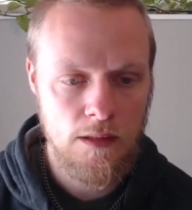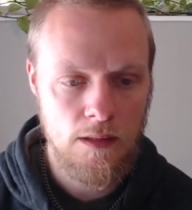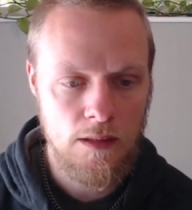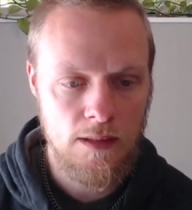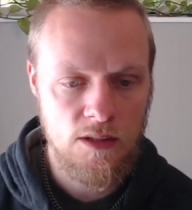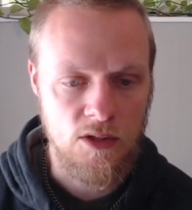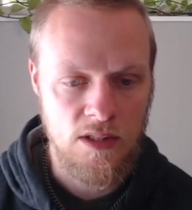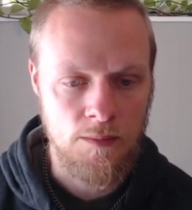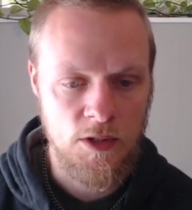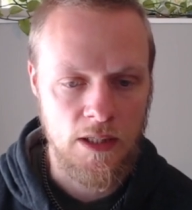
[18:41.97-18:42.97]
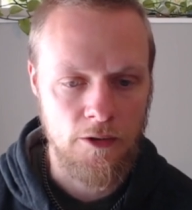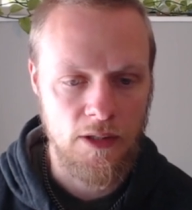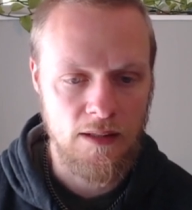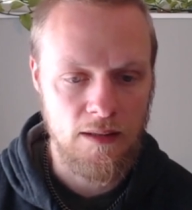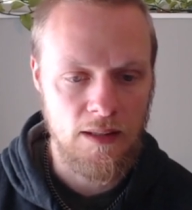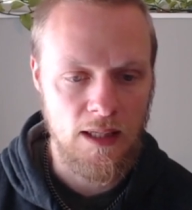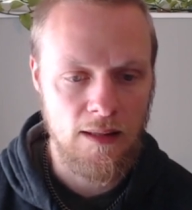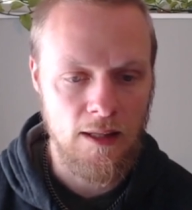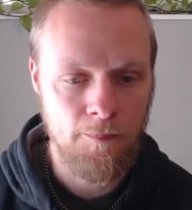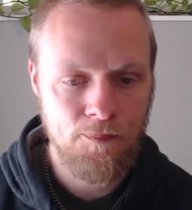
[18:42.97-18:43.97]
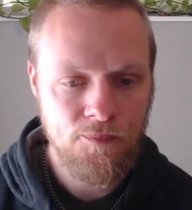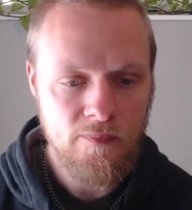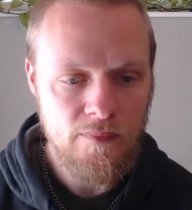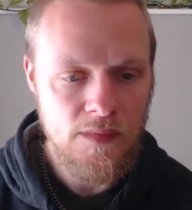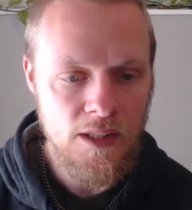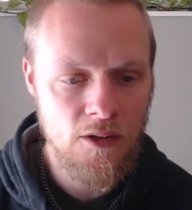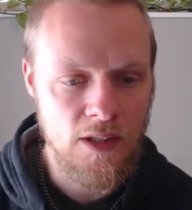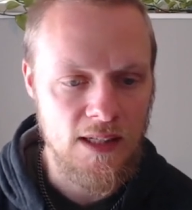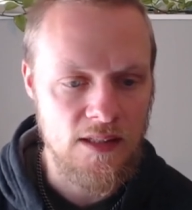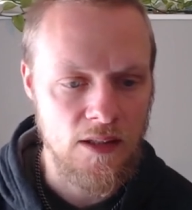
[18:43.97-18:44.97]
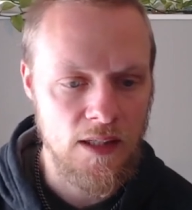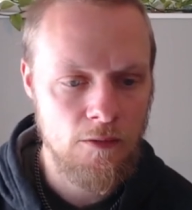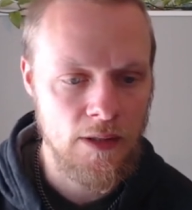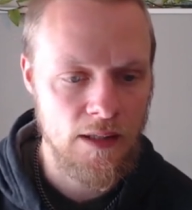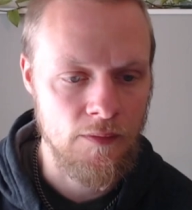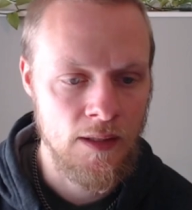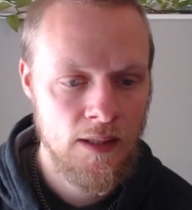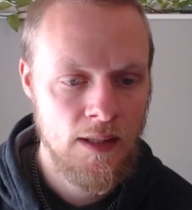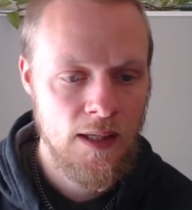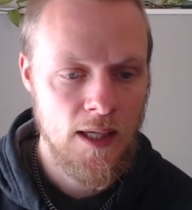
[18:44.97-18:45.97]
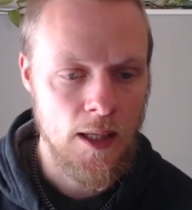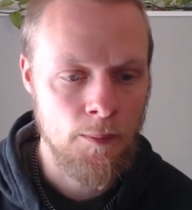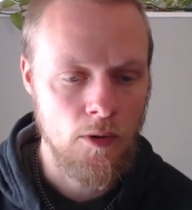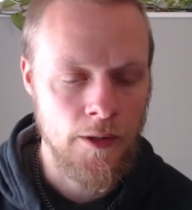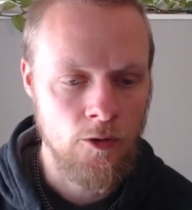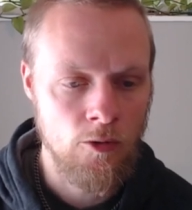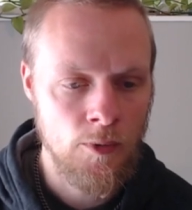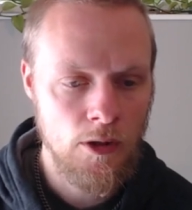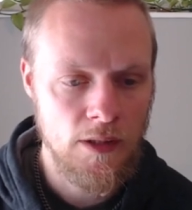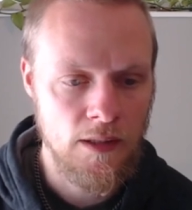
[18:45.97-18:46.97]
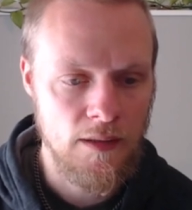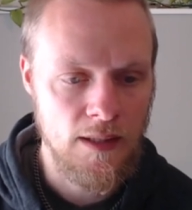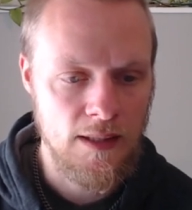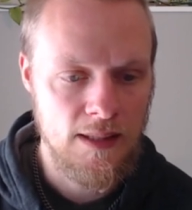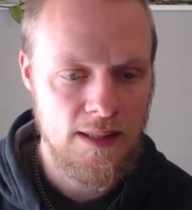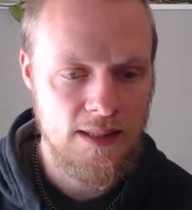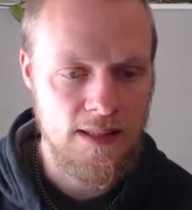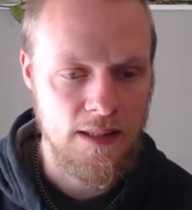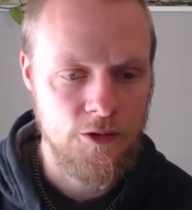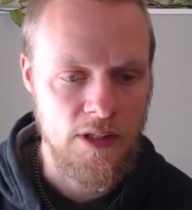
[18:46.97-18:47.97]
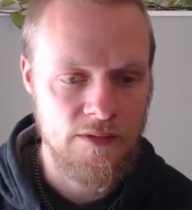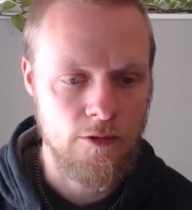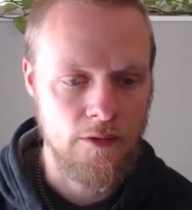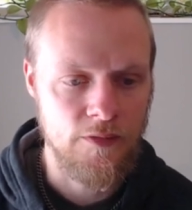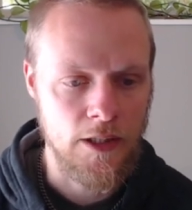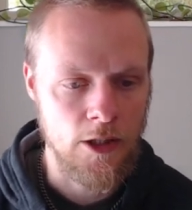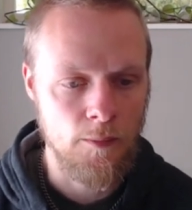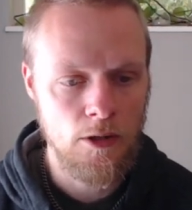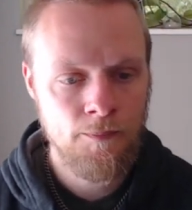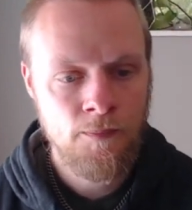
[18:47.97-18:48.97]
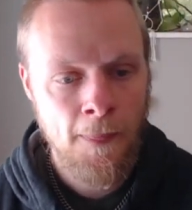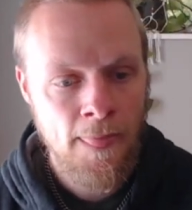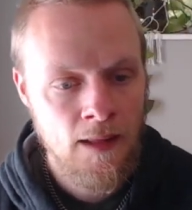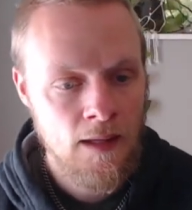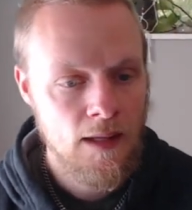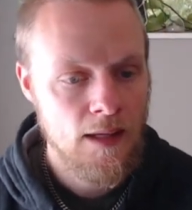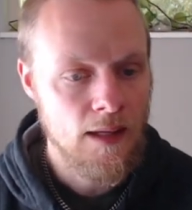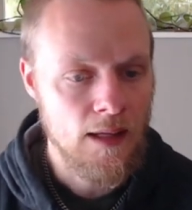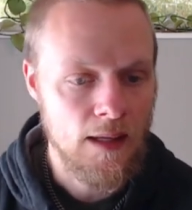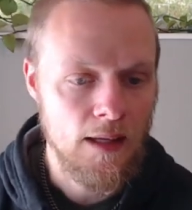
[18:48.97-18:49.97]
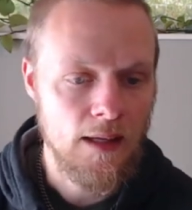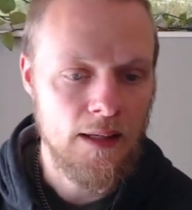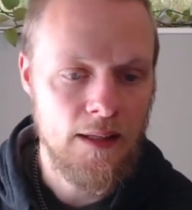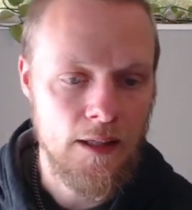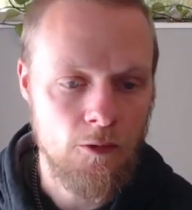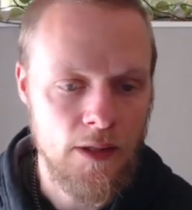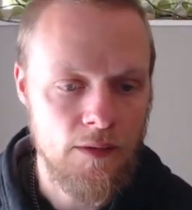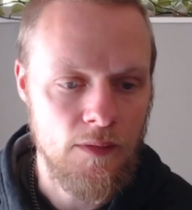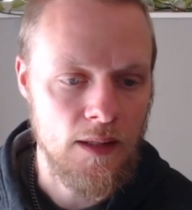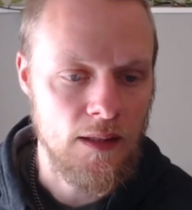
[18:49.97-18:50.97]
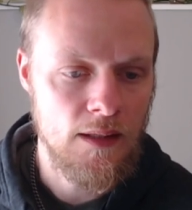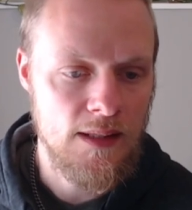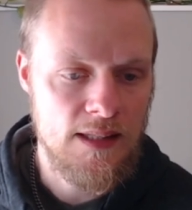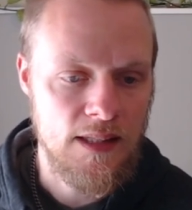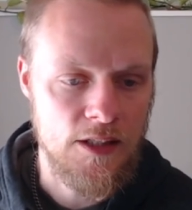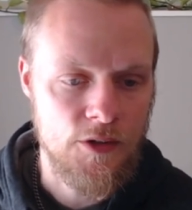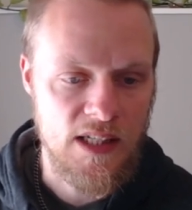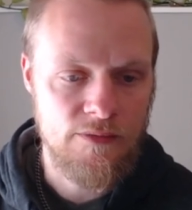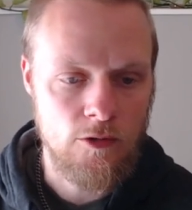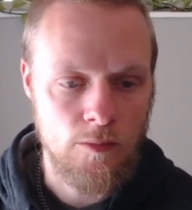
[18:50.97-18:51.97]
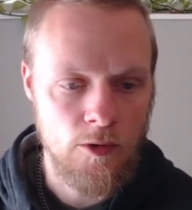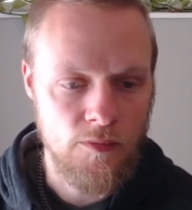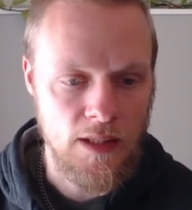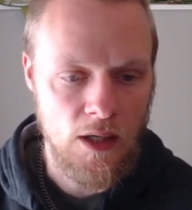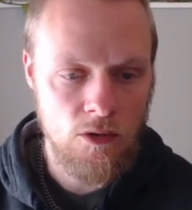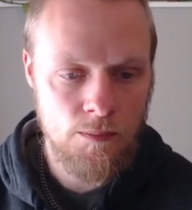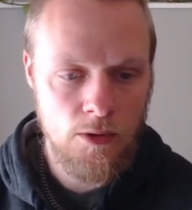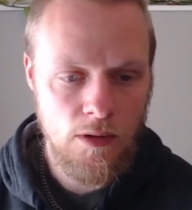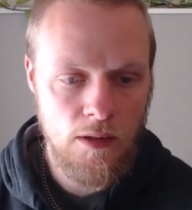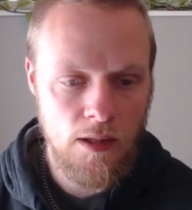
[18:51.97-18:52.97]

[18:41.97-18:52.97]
system generating the data. Okay, so here we have a polynomial in the Z transform variable, and here we have the Z transform of the output,